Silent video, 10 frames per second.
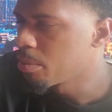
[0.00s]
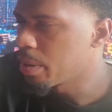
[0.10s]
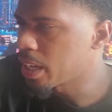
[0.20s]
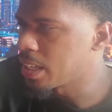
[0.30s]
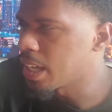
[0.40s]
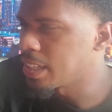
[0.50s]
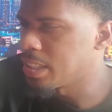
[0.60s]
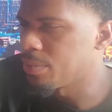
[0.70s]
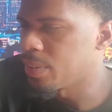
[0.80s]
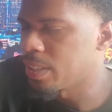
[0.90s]
Back in
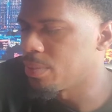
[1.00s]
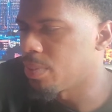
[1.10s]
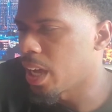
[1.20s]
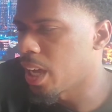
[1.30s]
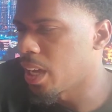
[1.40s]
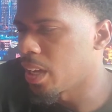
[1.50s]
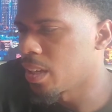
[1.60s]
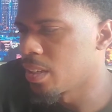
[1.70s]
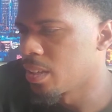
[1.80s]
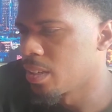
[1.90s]
1955,
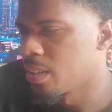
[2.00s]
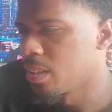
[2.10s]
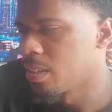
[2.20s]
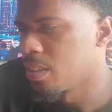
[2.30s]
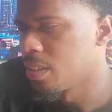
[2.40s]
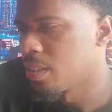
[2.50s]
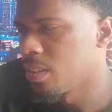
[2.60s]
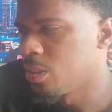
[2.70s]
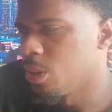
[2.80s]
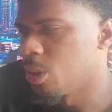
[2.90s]

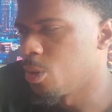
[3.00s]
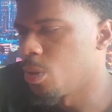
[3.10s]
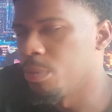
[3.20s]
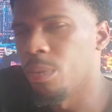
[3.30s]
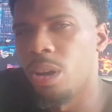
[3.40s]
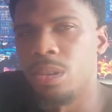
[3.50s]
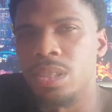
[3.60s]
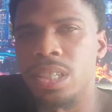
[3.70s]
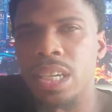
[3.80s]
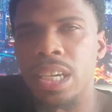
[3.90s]
when Martin
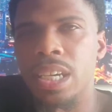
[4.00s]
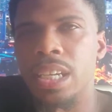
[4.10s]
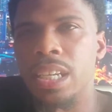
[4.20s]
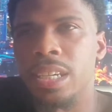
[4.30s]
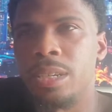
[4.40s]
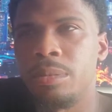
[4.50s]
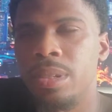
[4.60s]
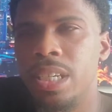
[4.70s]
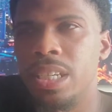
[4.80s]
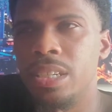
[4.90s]
Luther King and them
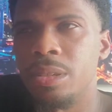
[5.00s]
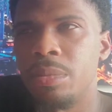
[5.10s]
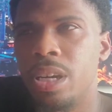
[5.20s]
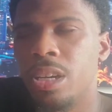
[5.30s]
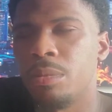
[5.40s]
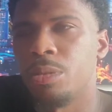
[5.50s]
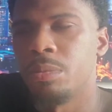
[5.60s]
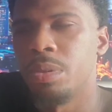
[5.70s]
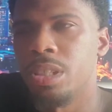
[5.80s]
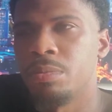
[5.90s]
did the Montgomery
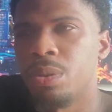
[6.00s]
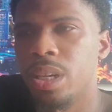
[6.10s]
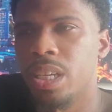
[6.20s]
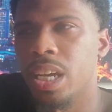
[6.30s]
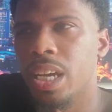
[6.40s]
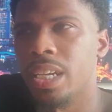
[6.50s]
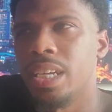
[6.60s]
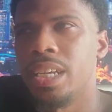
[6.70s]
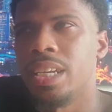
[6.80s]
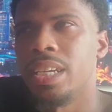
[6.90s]
bus
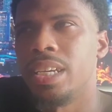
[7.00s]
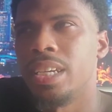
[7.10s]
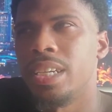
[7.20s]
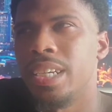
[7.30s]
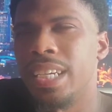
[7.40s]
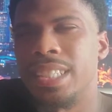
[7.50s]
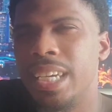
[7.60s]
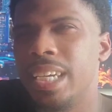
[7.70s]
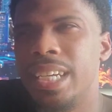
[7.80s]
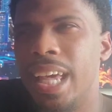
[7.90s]
boycott, they
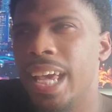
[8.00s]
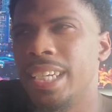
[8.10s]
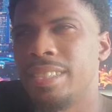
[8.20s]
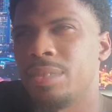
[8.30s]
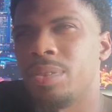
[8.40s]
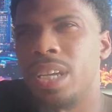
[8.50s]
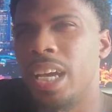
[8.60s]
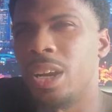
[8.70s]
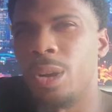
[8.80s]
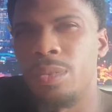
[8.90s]
say it lasted for
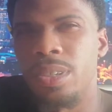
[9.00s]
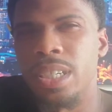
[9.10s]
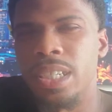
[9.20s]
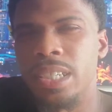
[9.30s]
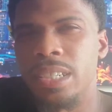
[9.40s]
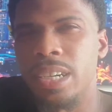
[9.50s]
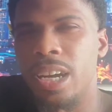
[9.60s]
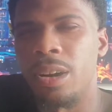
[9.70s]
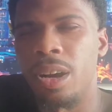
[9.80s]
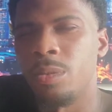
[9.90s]
like over a year.
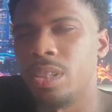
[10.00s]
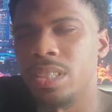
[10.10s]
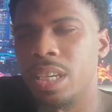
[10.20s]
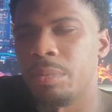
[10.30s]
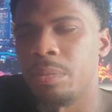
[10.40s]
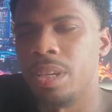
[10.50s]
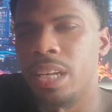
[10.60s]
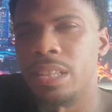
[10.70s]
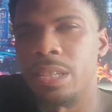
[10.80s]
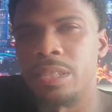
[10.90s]
I want to say maybe
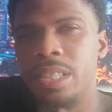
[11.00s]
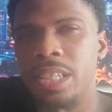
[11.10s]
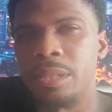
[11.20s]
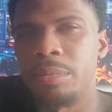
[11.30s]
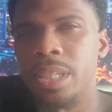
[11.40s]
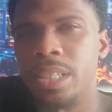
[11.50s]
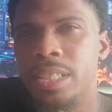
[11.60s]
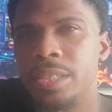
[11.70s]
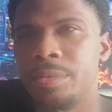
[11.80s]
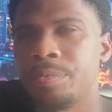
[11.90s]
like 13
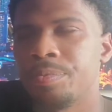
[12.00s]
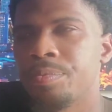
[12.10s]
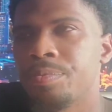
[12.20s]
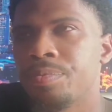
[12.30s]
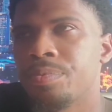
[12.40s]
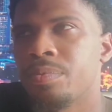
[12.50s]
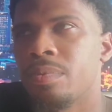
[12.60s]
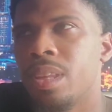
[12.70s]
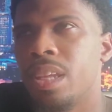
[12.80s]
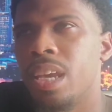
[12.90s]
months.
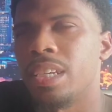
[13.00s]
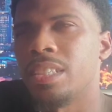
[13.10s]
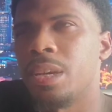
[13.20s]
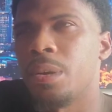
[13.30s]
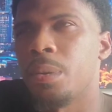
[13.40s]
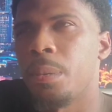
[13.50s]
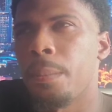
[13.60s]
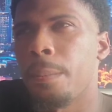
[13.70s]
And so,